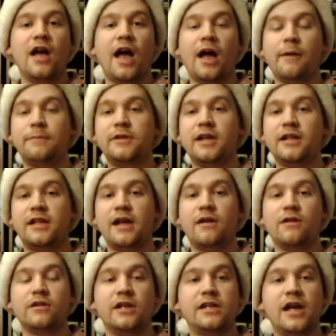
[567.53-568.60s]
I update that
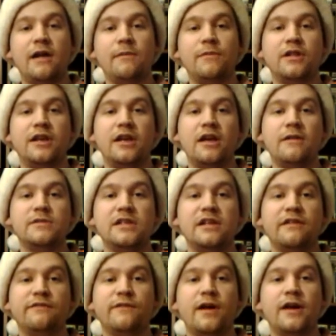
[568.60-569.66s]
all the time with the games
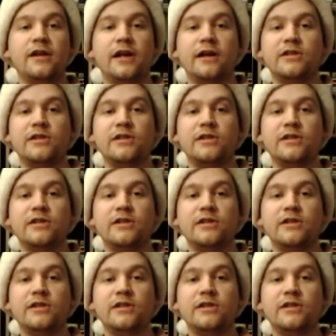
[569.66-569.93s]
that I find.